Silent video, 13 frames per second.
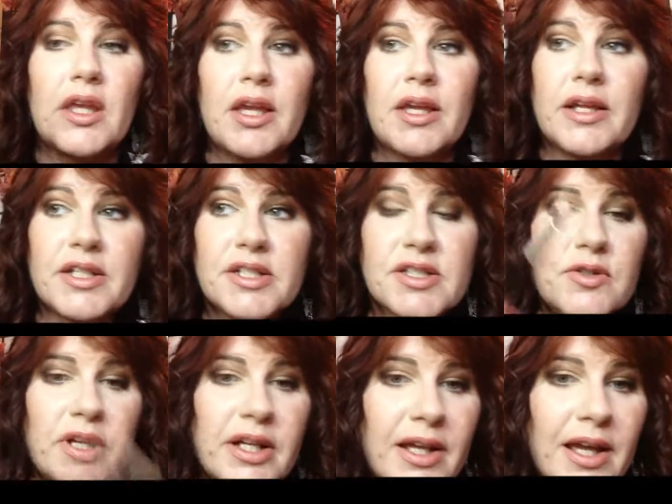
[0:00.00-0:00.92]
And I just
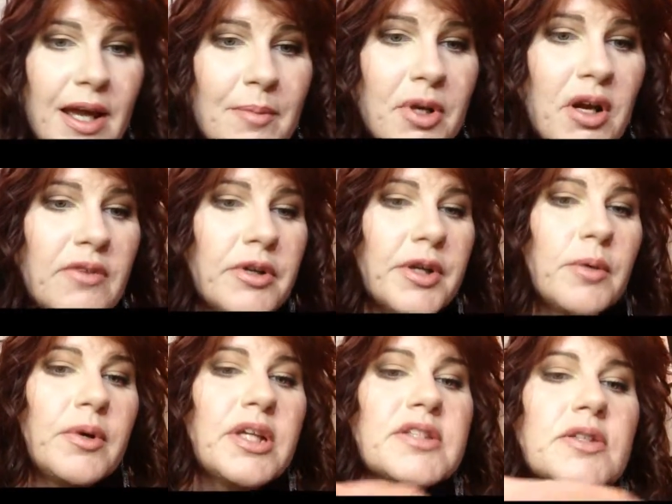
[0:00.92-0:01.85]
try to cap it off right
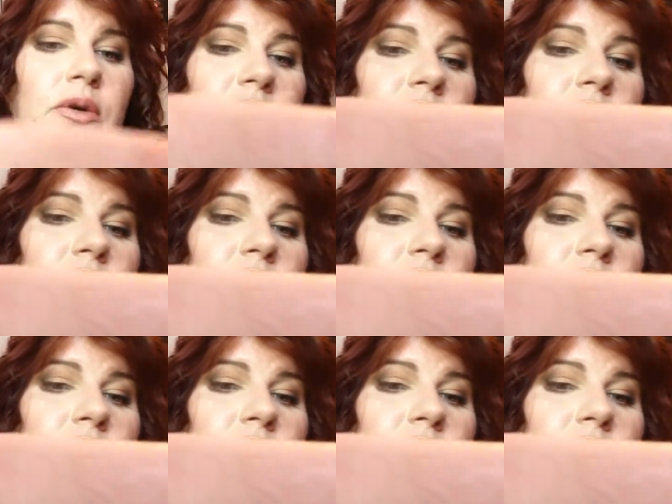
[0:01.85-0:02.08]
away so I